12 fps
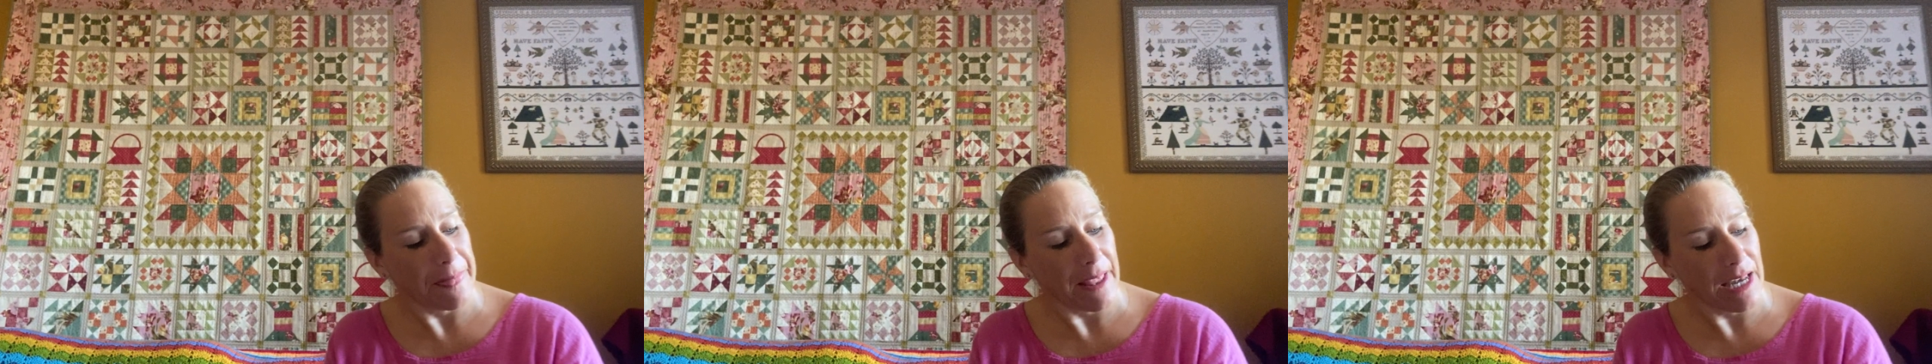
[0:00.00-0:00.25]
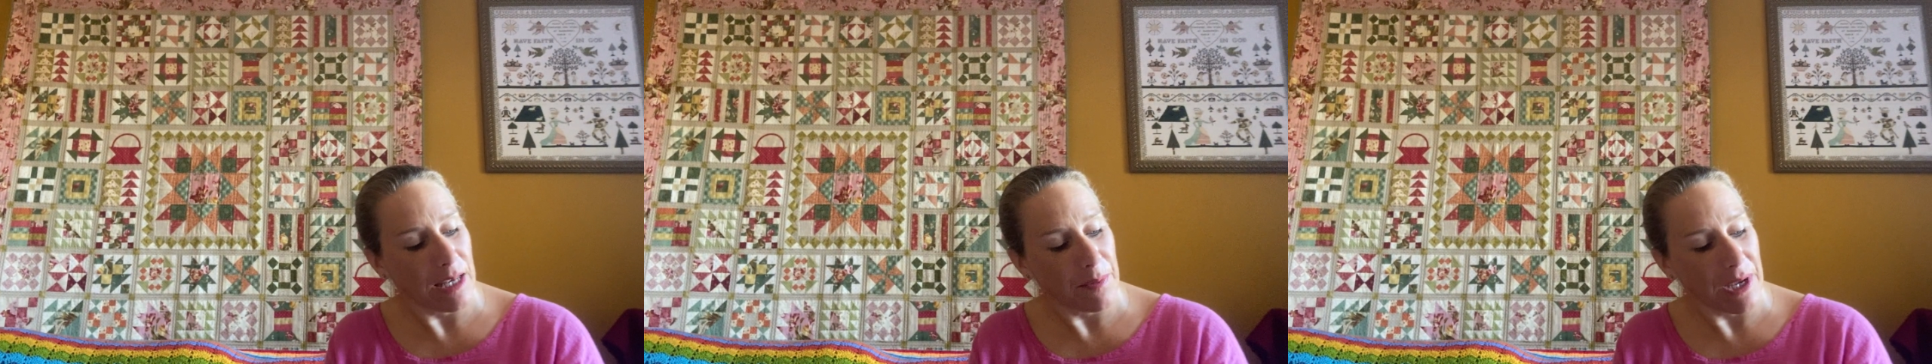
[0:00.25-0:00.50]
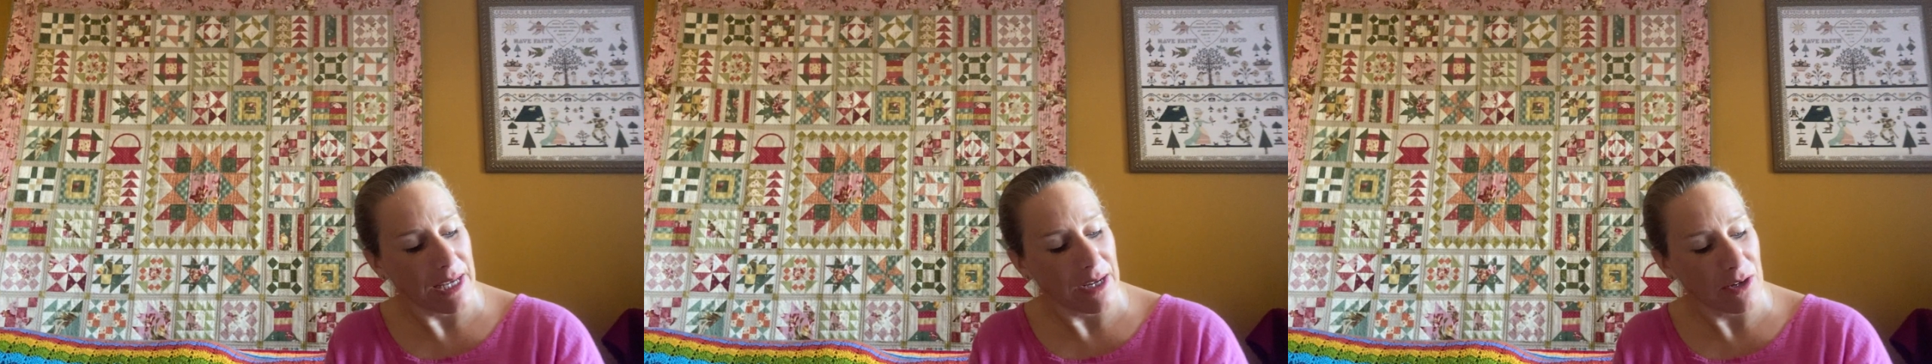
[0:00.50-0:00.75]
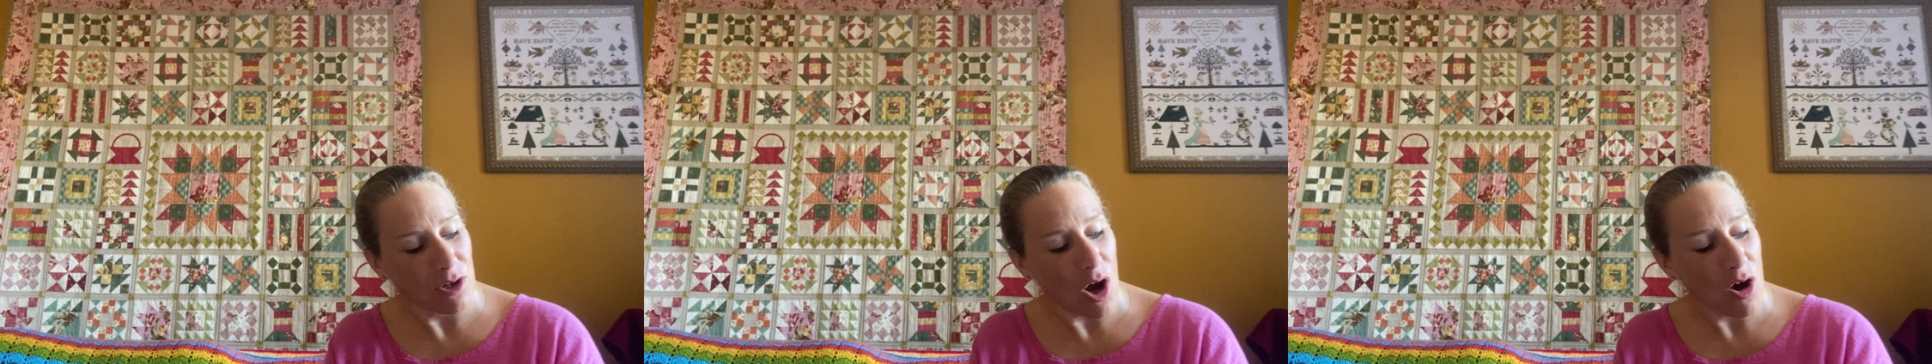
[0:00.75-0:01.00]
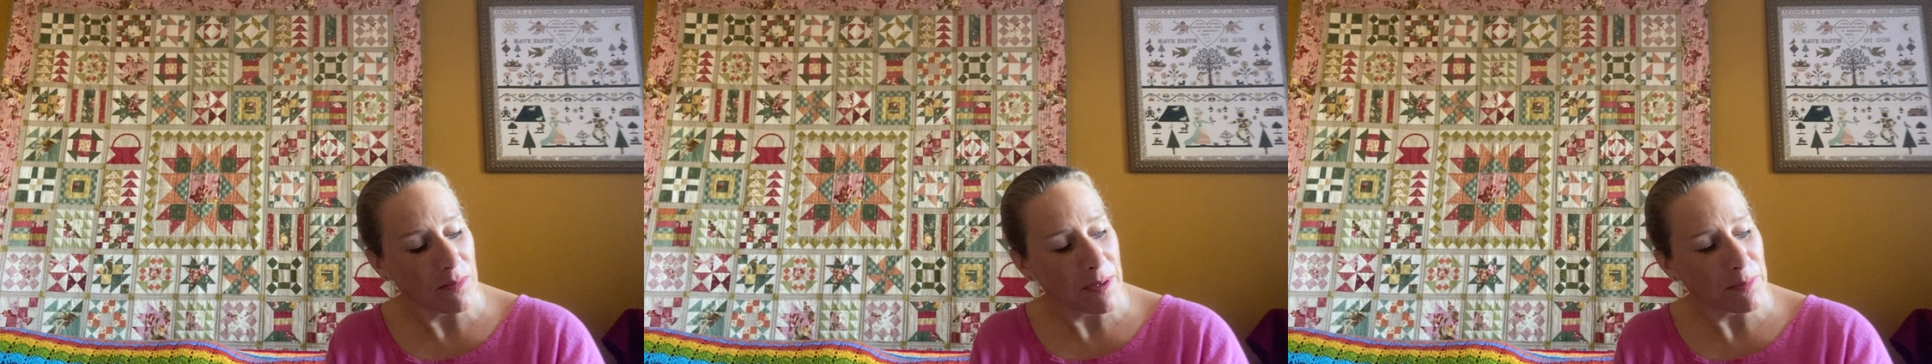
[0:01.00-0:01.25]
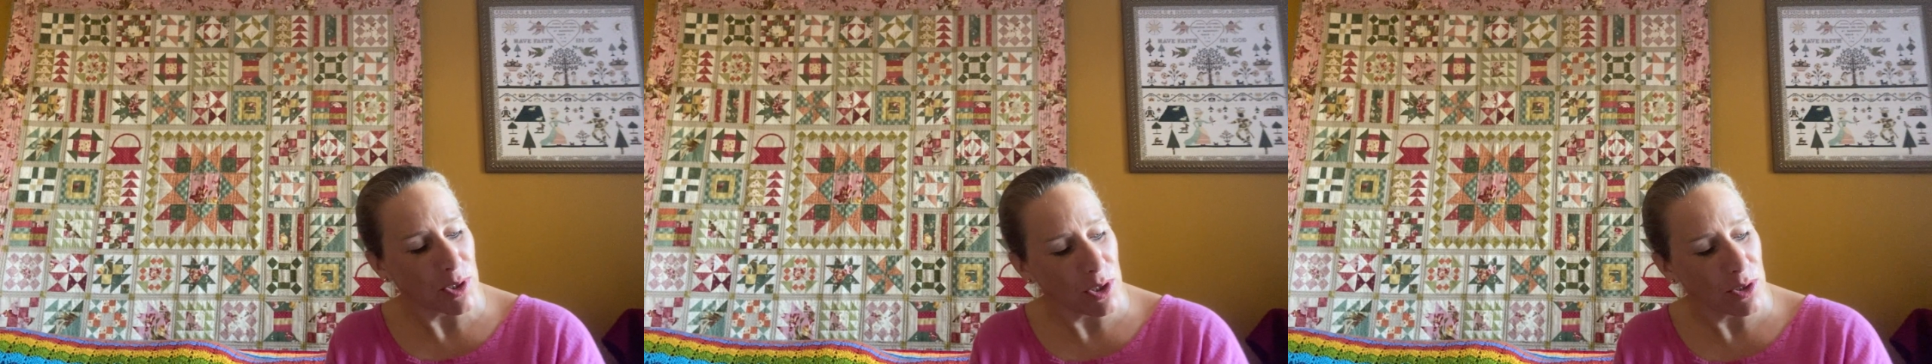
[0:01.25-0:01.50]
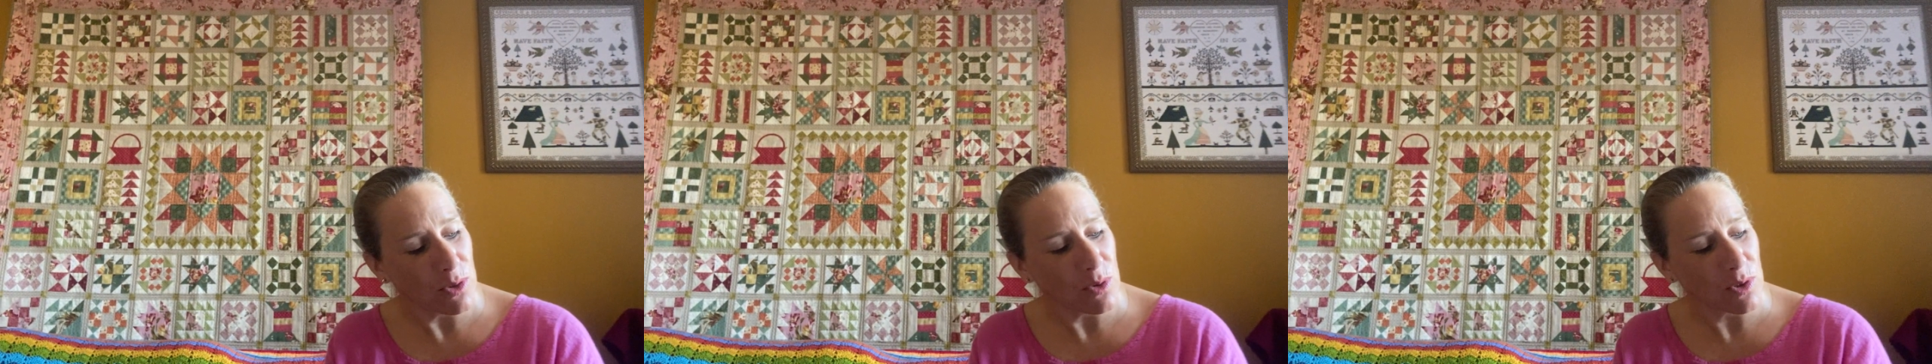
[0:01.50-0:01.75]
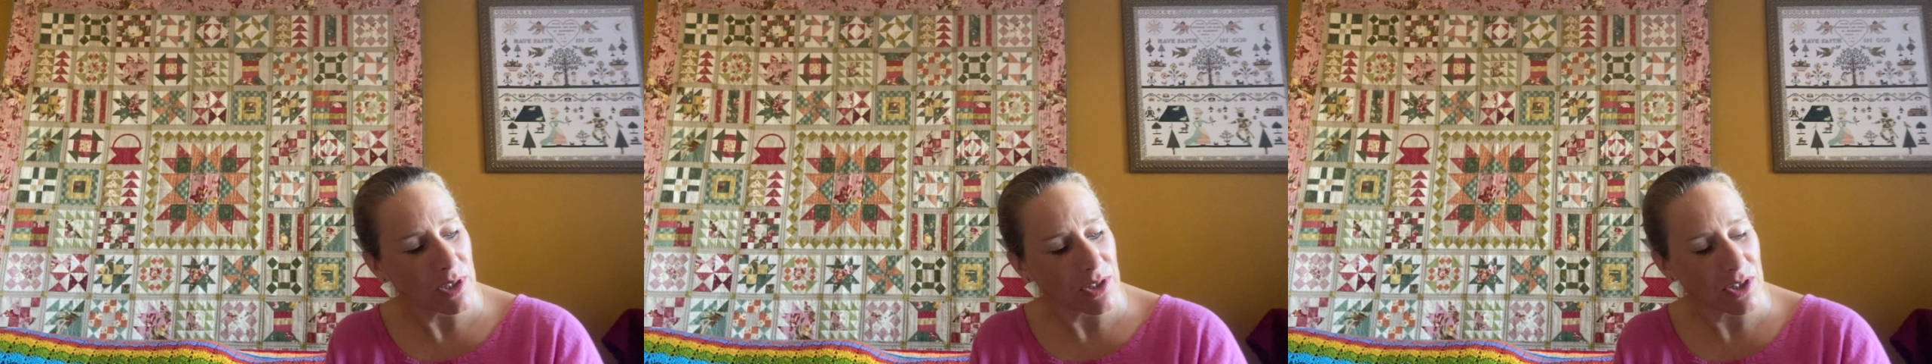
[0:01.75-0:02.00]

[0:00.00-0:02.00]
Anyway, I can't remember whose